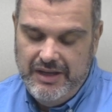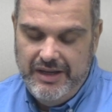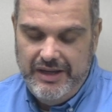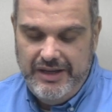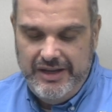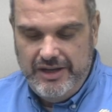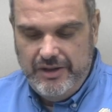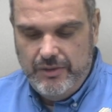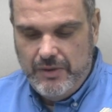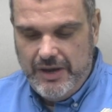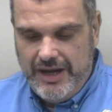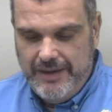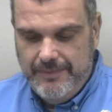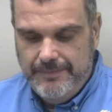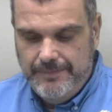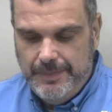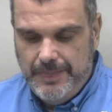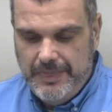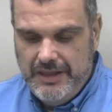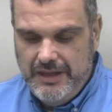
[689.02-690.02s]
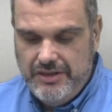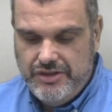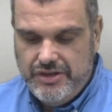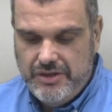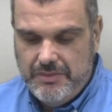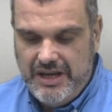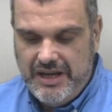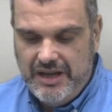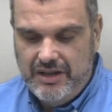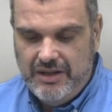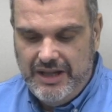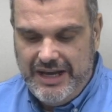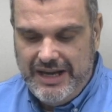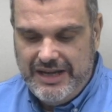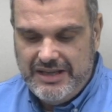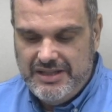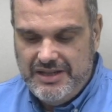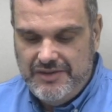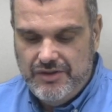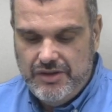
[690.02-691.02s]
In a way, it's your main
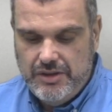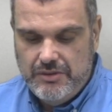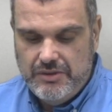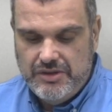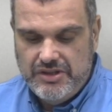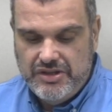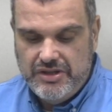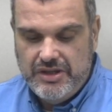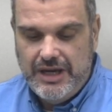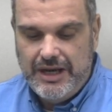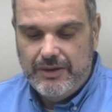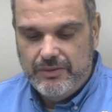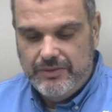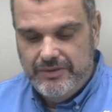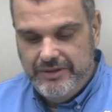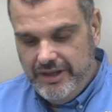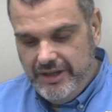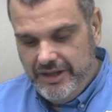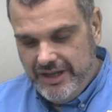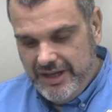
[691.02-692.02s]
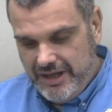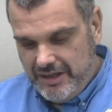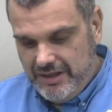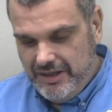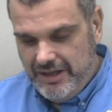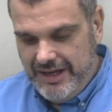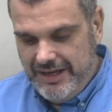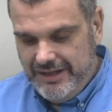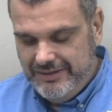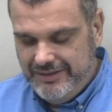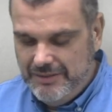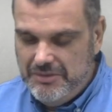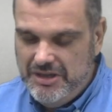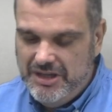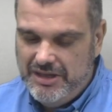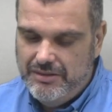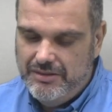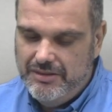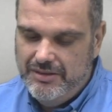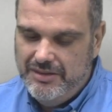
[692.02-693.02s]
class, even though it's not really a class. I
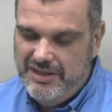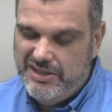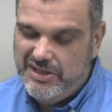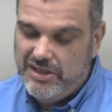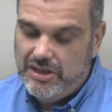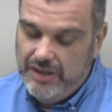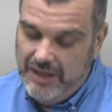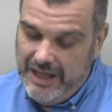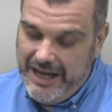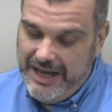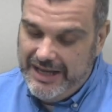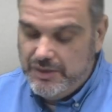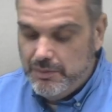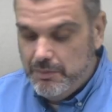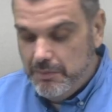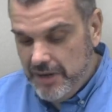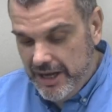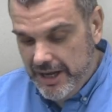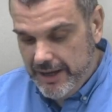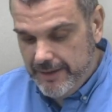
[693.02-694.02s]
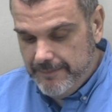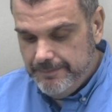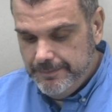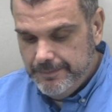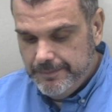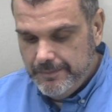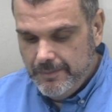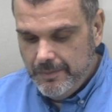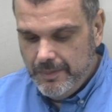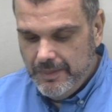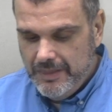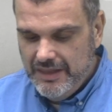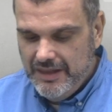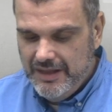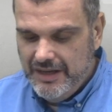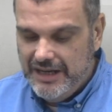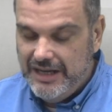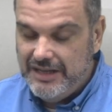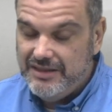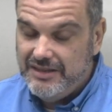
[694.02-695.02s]
mean, it's a class, but...
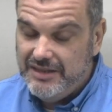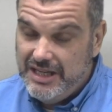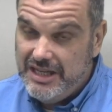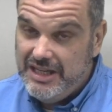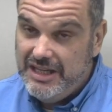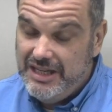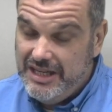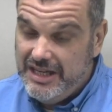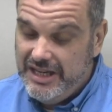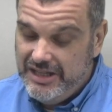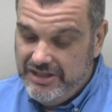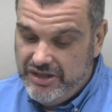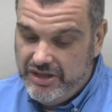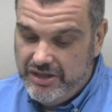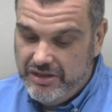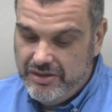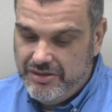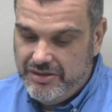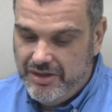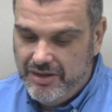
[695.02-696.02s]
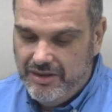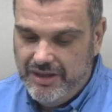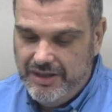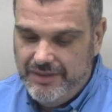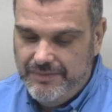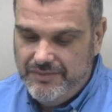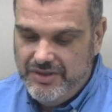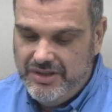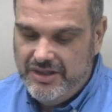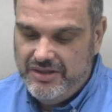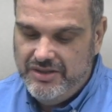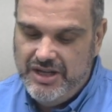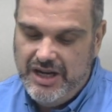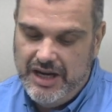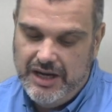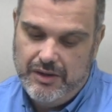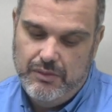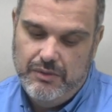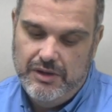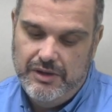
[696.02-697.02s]
I think he gets it, Charlotte, said
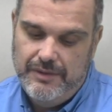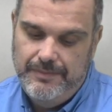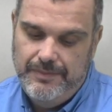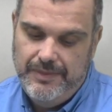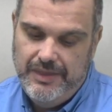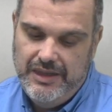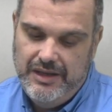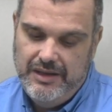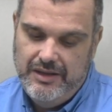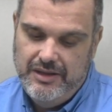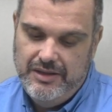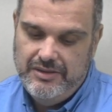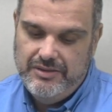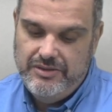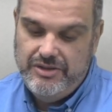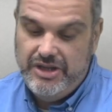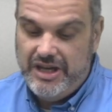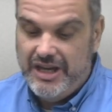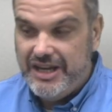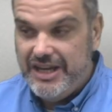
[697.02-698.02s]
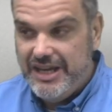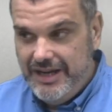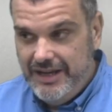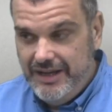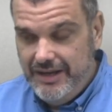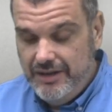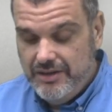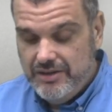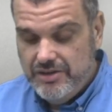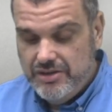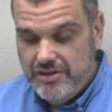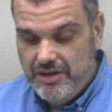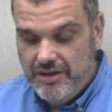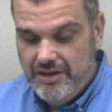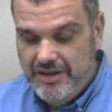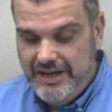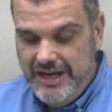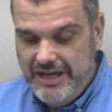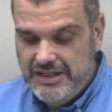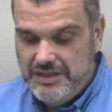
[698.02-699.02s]
Jack Will. Do you get it?
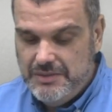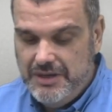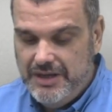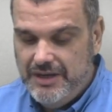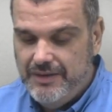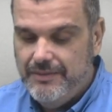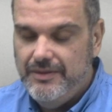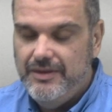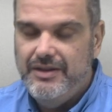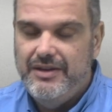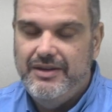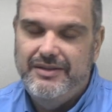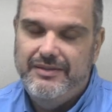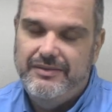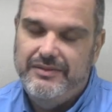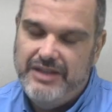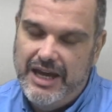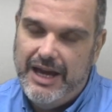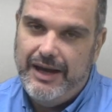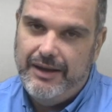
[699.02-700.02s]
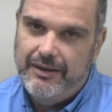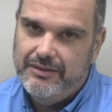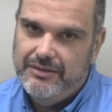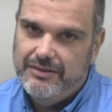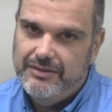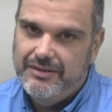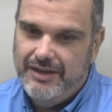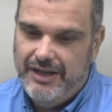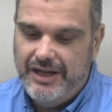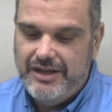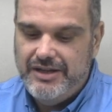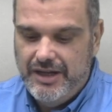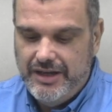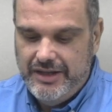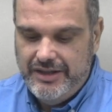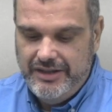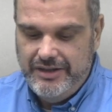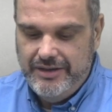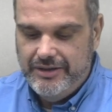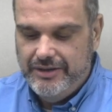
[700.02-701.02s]
Charlotte asked me. Yeah, I
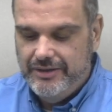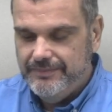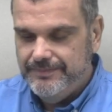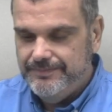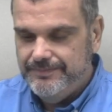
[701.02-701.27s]
nodded her.